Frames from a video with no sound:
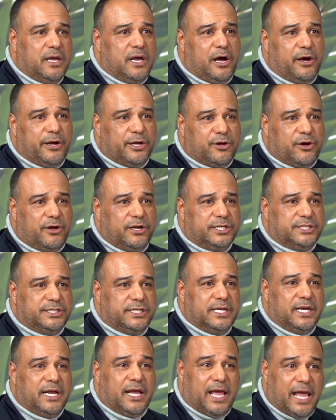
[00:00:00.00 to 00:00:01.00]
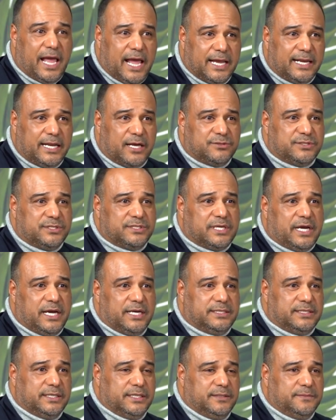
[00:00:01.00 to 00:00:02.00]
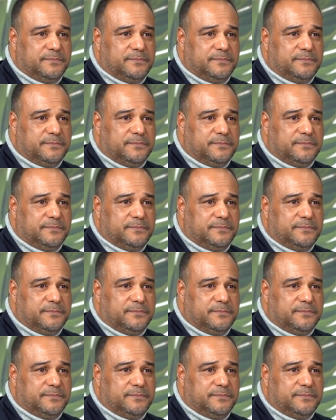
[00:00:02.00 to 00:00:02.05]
our ecology, and our society.